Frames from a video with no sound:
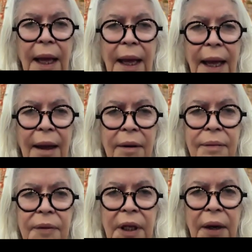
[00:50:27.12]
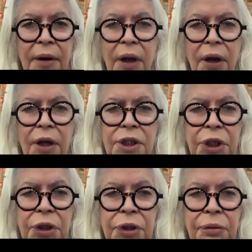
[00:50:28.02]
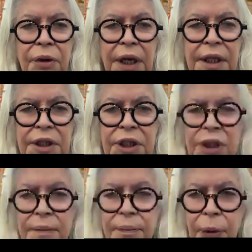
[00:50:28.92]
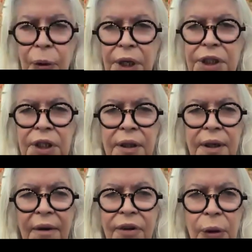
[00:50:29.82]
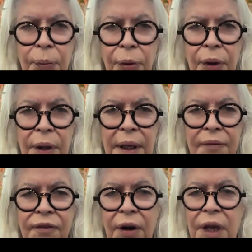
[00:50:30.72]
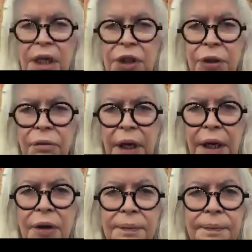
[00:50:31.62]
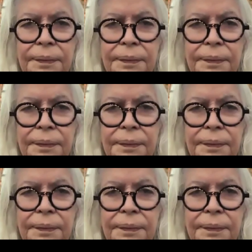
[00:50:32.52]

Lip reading: And I urge you to read this book. It's a lovely book, very easy to read.